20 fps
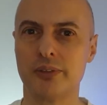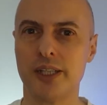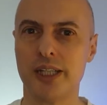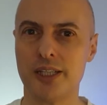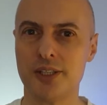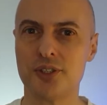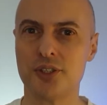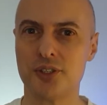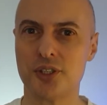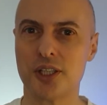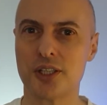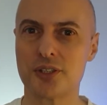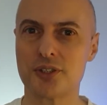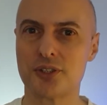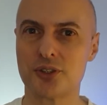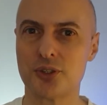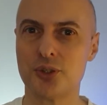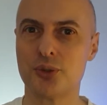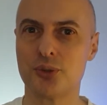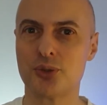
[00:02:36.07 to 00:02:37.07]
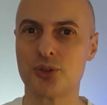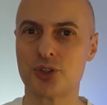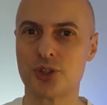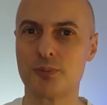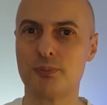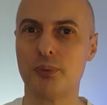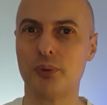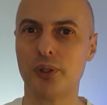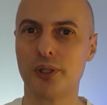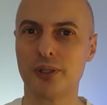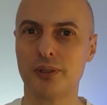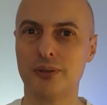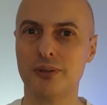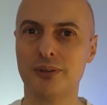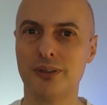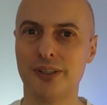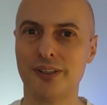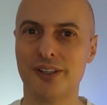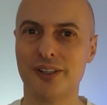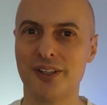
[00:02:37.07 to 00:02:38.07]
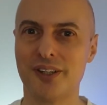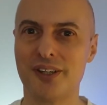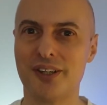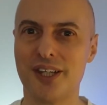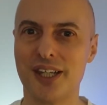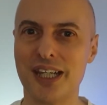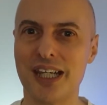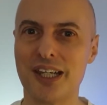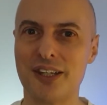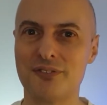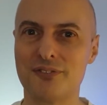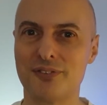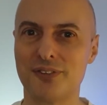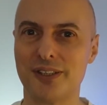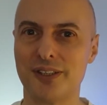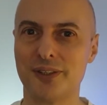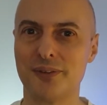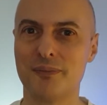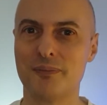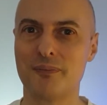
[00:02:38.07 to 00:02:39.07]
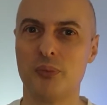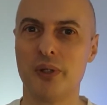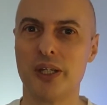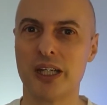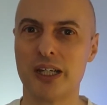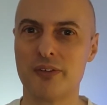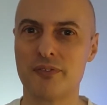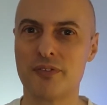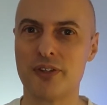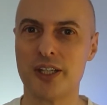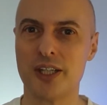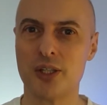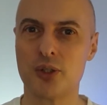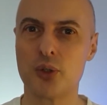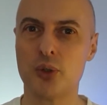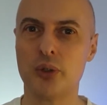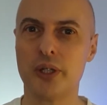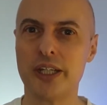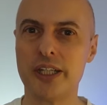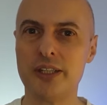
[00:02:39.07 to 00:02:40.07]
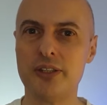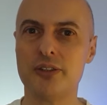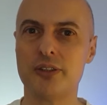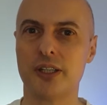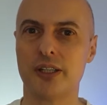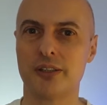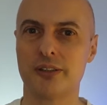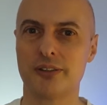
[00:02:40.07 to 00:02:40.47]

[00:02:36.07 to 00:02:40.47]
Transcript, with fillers: is just to spoil the airflow. We have the Coanda